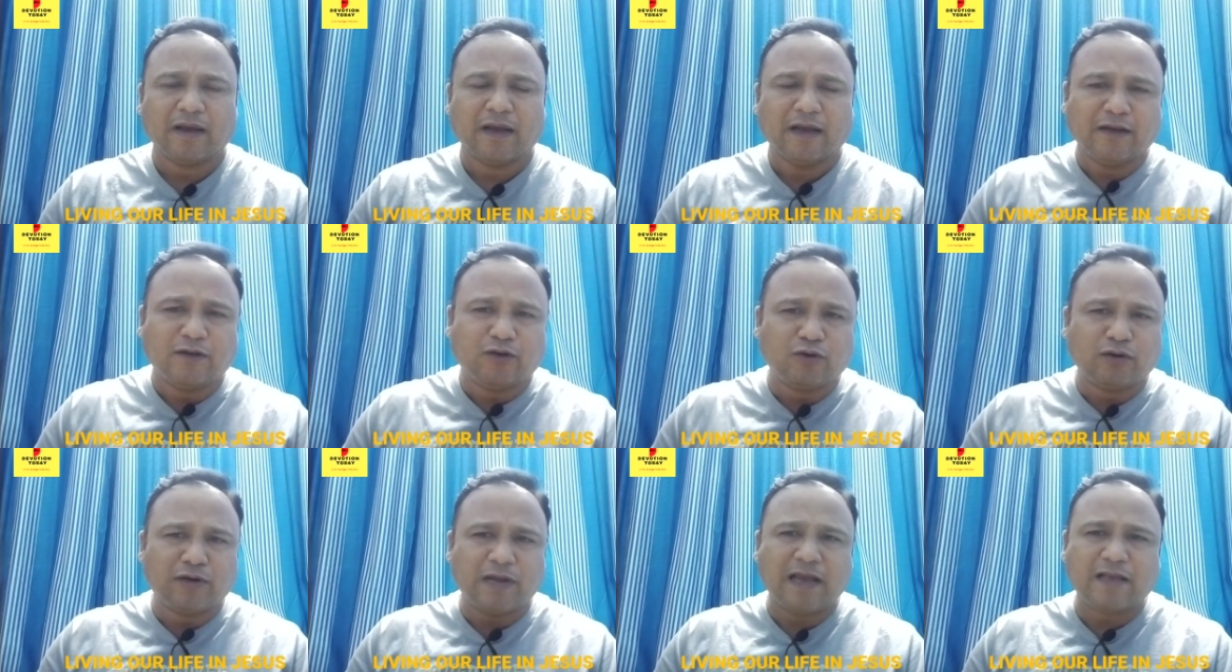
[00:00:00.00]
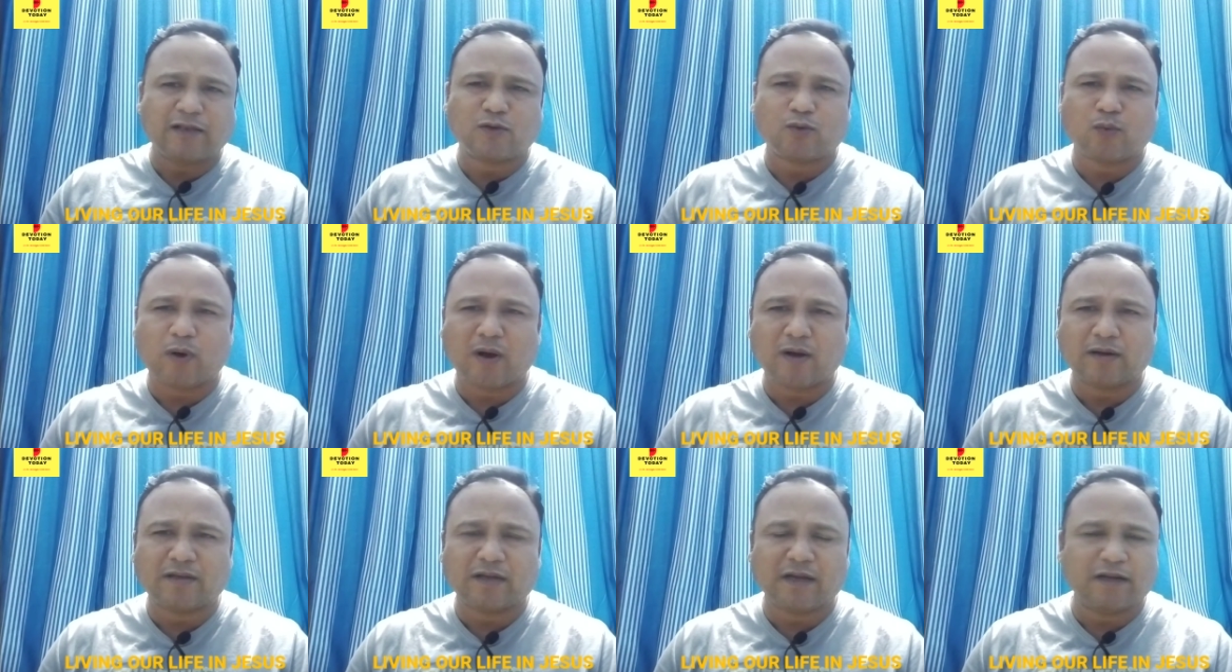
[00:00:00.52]
in today's
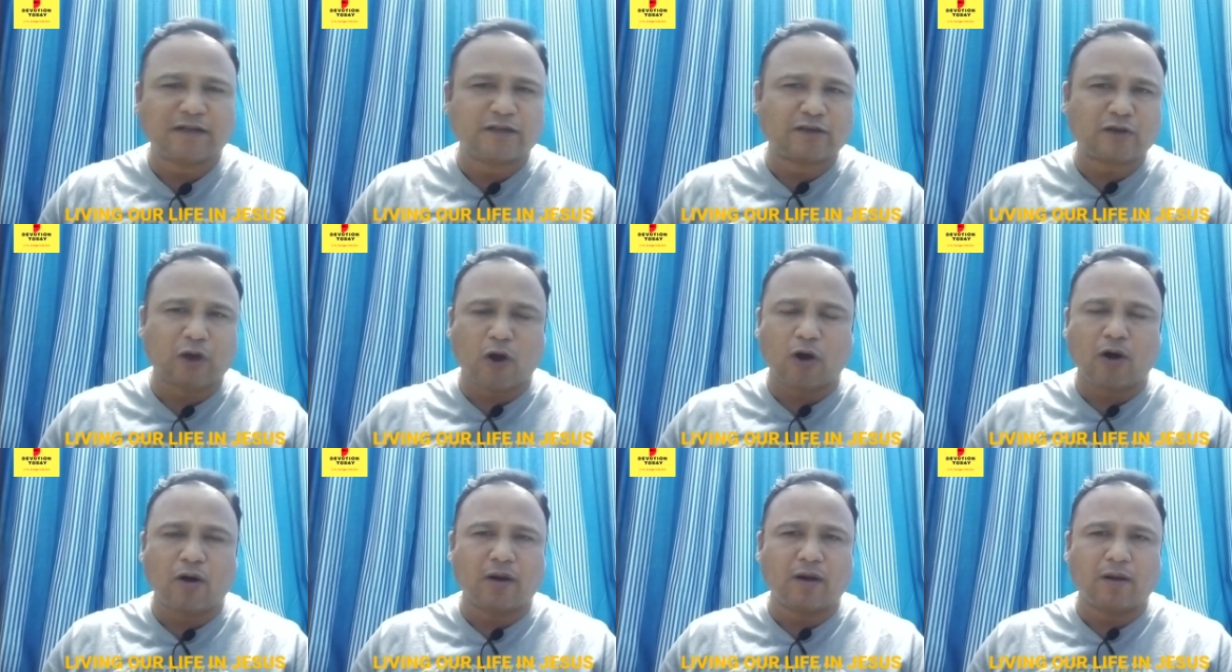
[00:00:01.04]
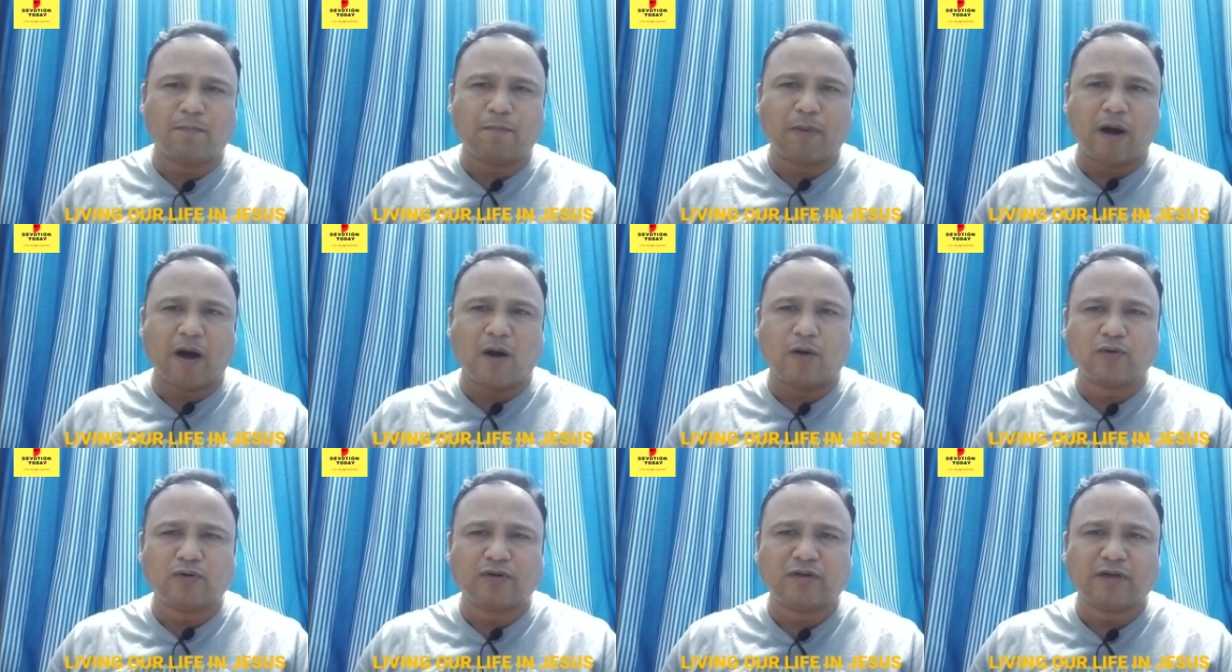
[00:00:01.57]
world, it's all
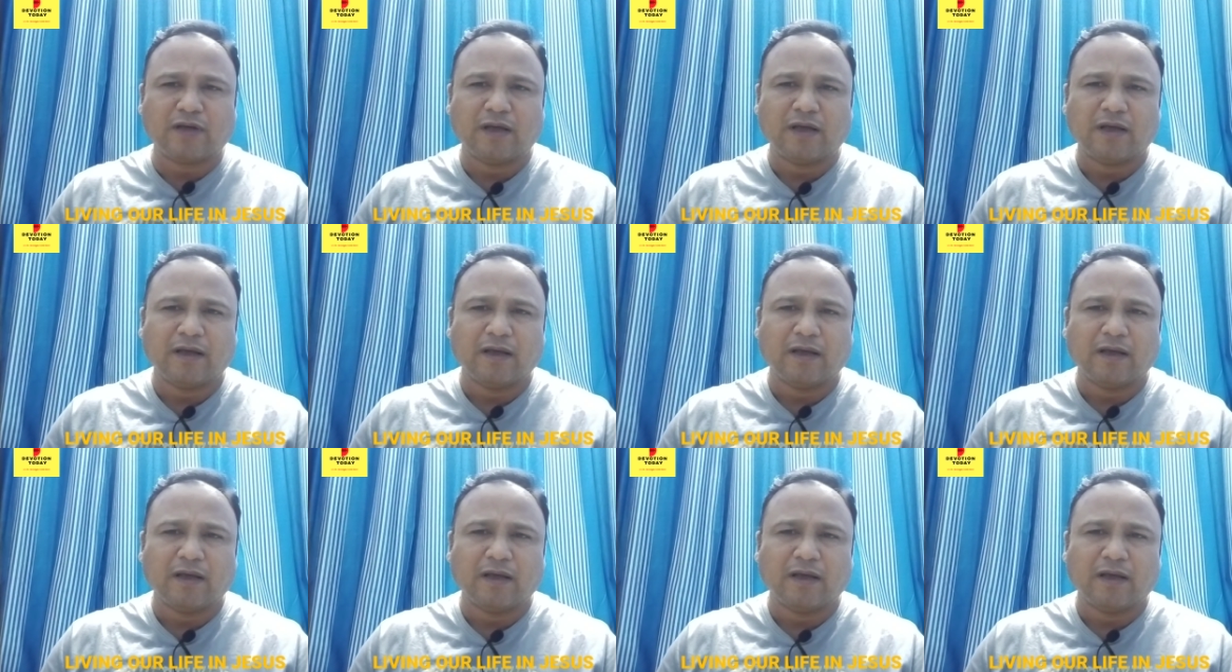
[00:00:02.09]
about